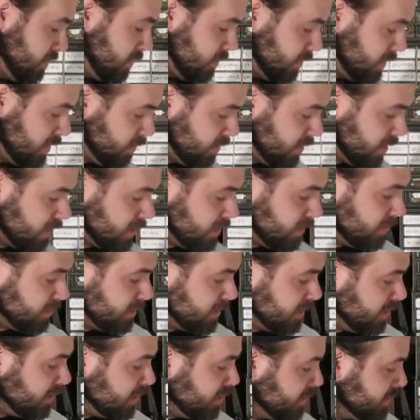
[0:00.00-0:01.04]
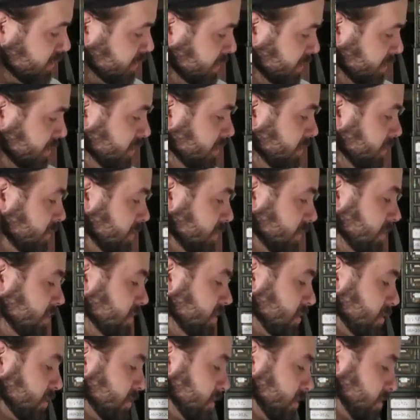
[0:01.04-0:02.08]
We work on cars too.
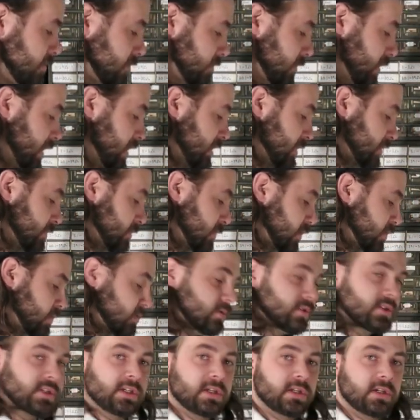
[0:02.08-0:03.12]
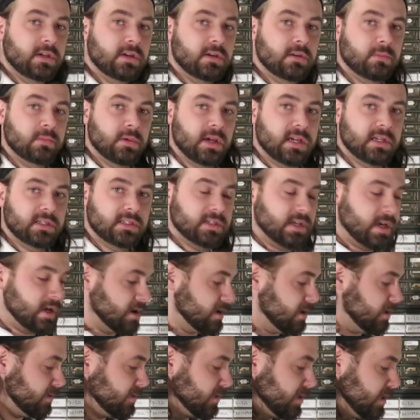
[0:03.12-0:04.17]
We got some old GM SI
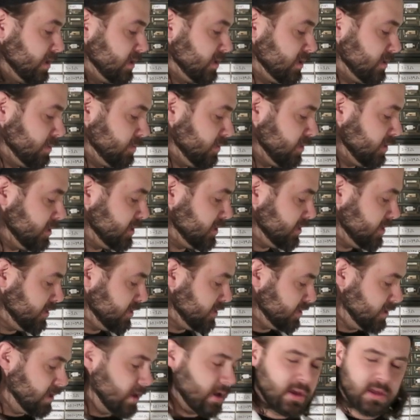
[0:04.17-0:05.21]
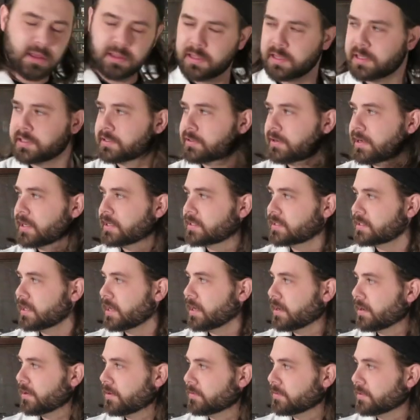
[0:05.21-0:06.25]
alternators. I'm pretty sure that these are SI
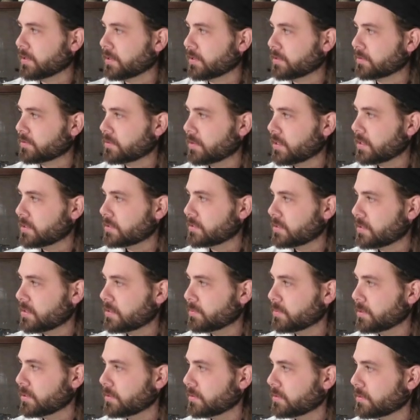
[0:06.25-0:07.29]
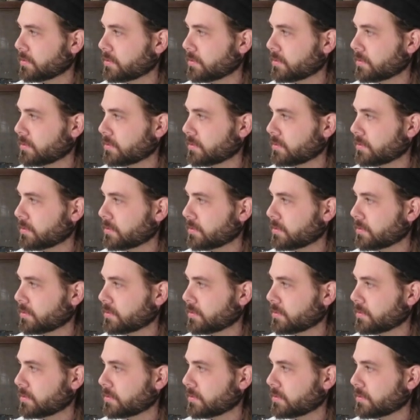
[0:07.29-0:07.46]
alternators, right Tommy?